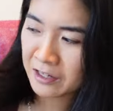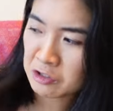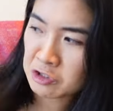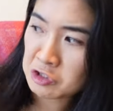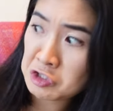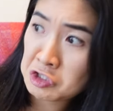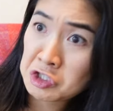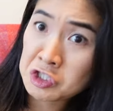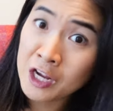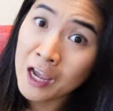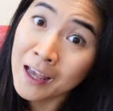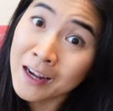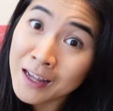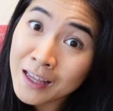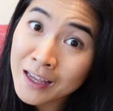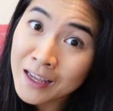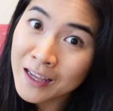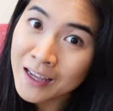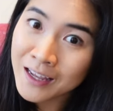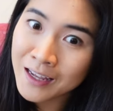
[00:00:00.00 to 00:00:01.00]

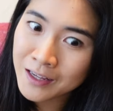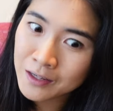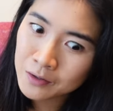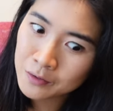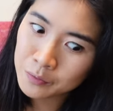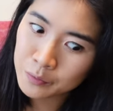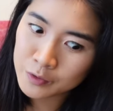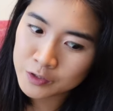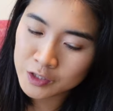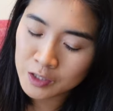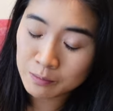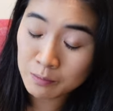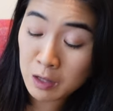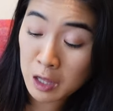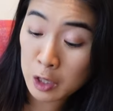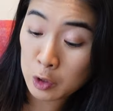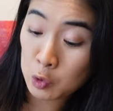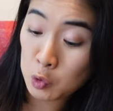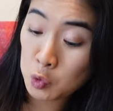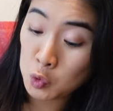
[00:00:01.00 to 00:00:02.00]
energetic, which I'm
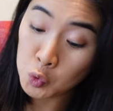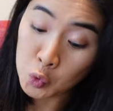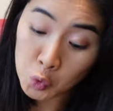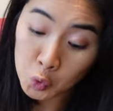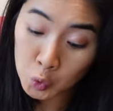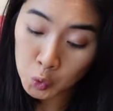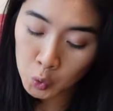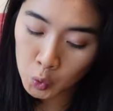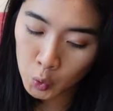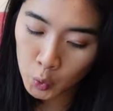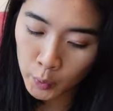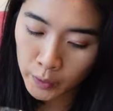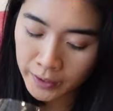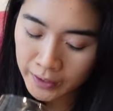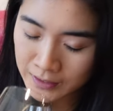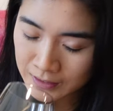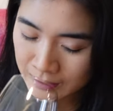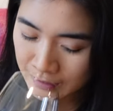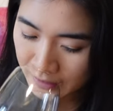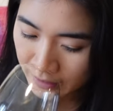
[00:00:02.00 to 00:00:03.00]
like, ooh.
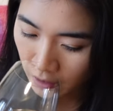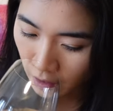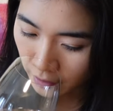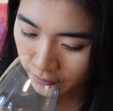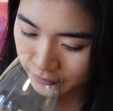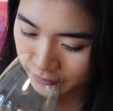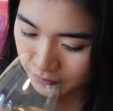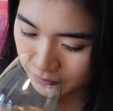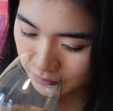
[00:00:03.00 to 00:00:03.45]
On the